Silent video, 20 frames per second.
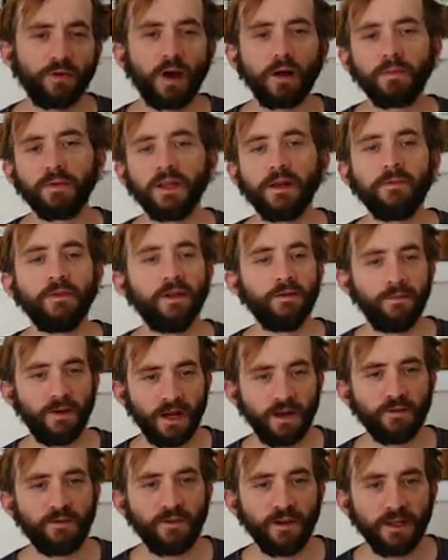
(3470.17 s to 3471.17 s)
probably I'm going
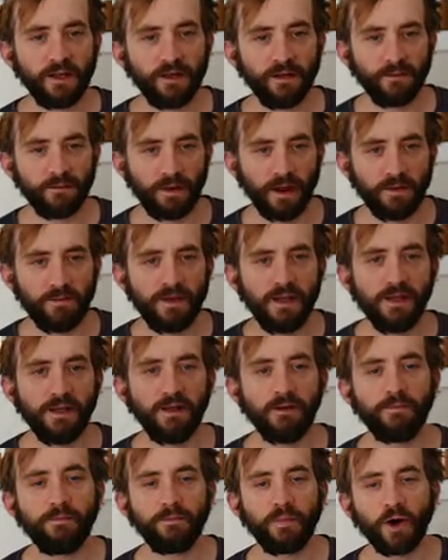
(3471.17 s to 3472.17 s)
to benefit by
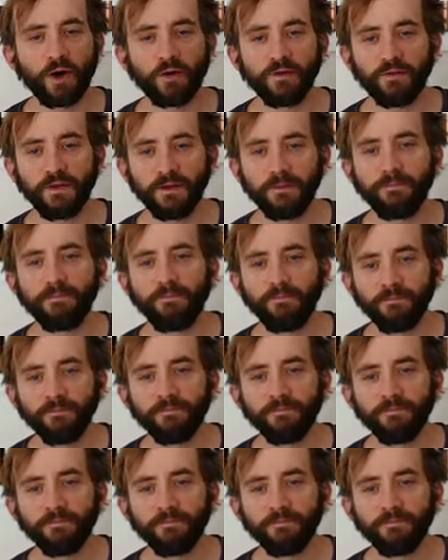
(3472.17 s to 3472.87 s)
being part of it.